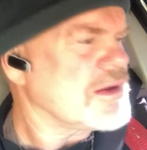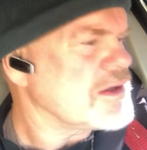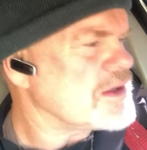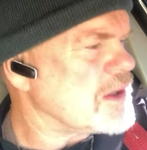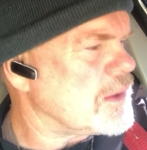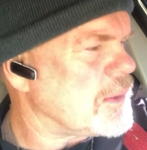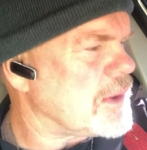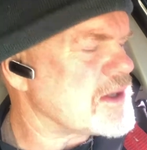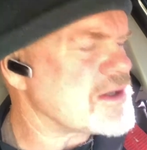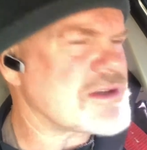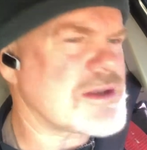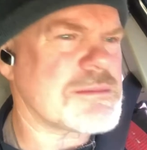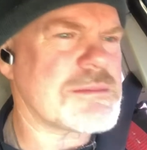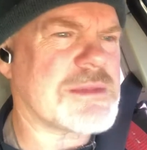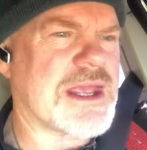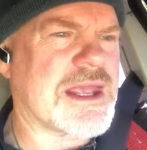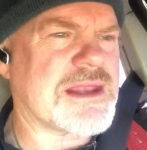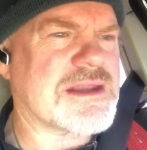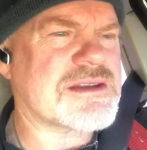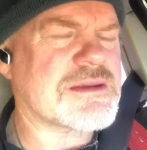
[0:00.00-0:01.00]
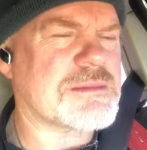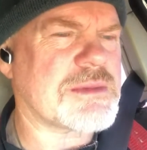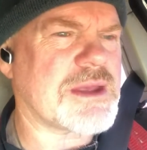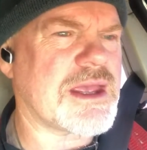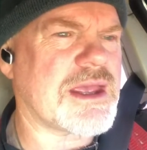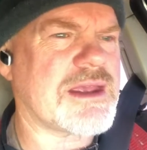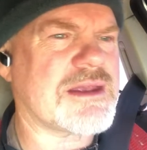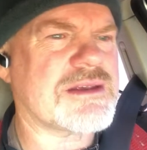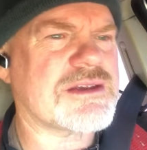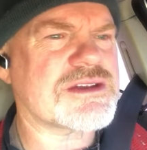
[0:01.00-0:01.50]
She wasn't mean to
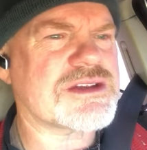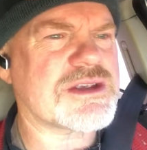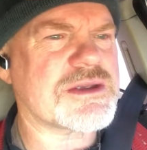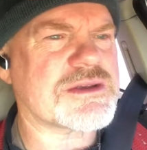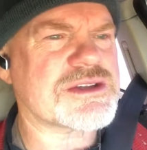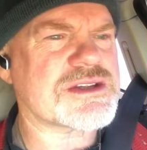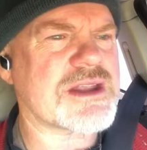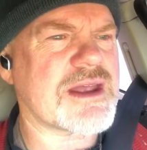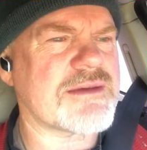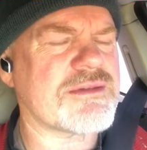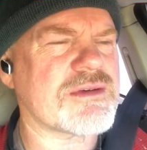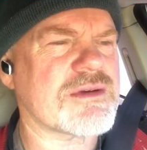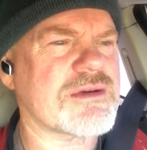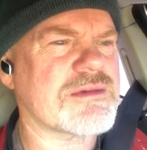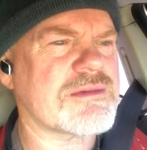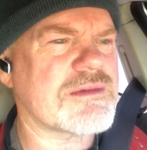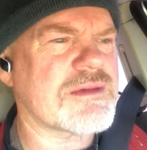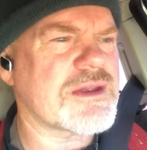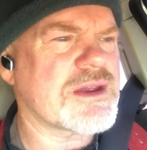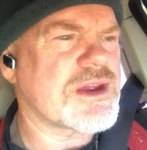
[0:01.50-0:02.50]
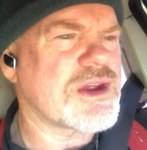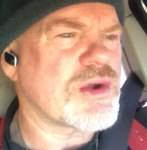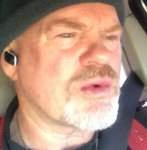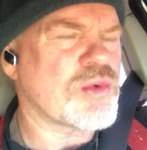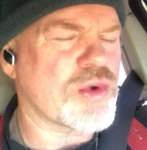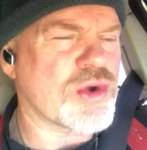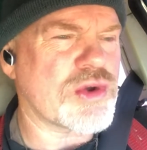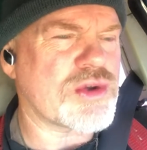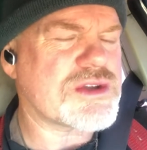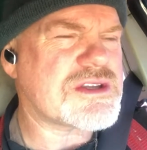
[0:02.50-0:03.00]
me. She was never
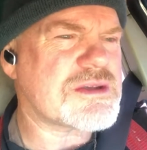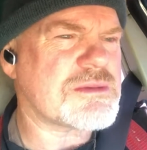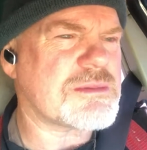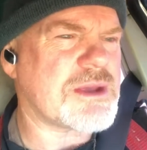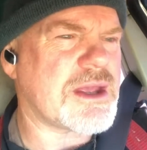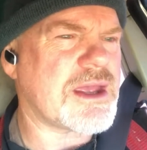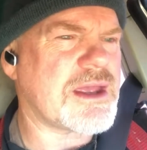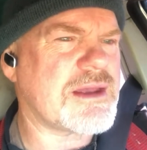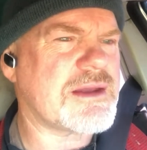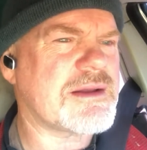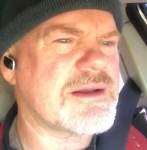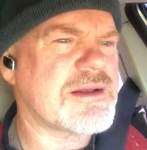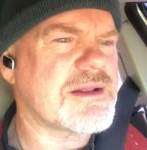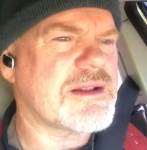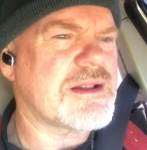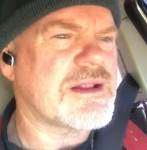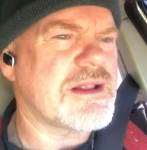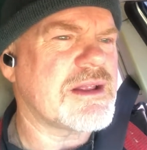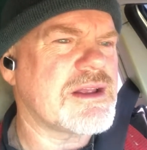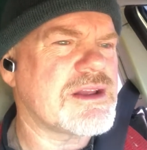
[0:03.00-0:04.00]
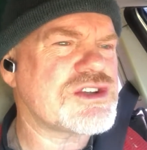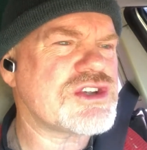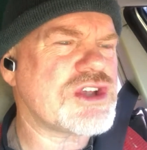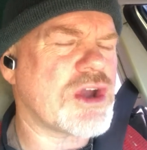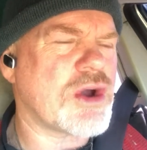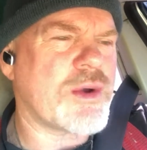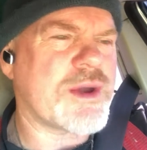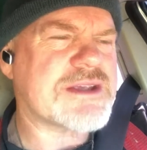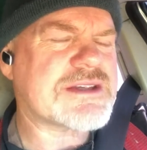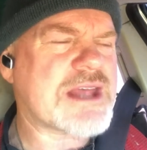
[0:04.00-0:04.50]
rude to me. She
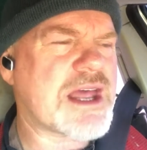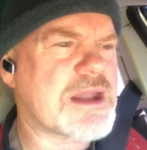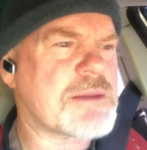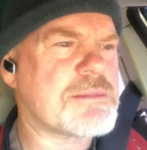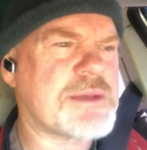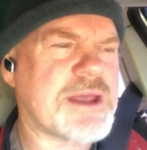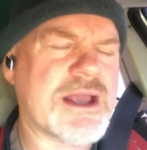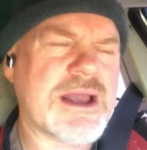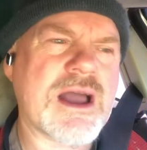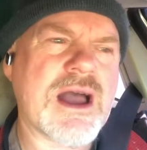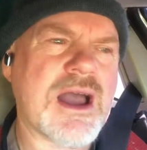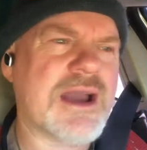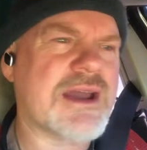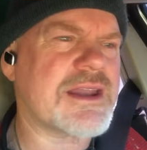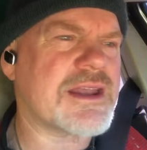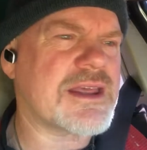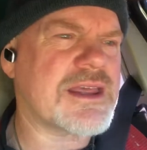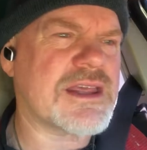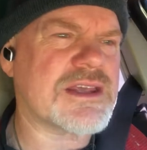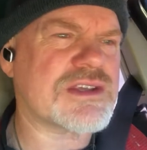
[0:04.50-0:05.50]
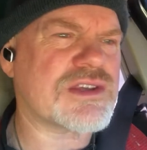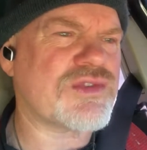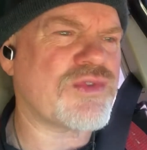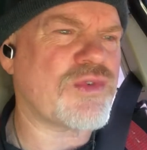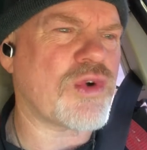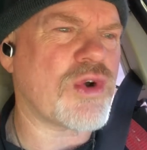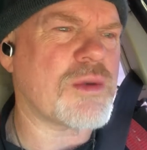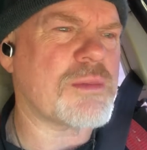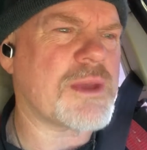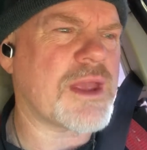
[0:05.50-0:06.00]
always had a big hug and a kiss
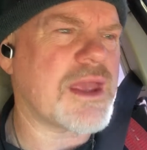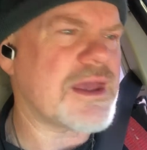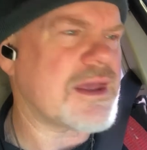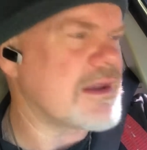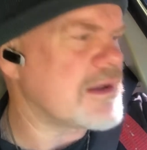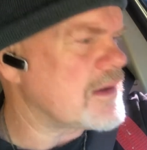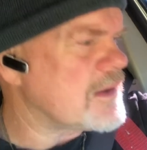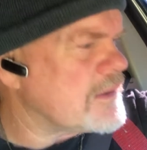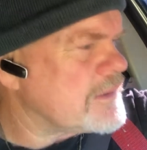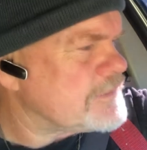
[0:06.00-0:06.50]
for me, and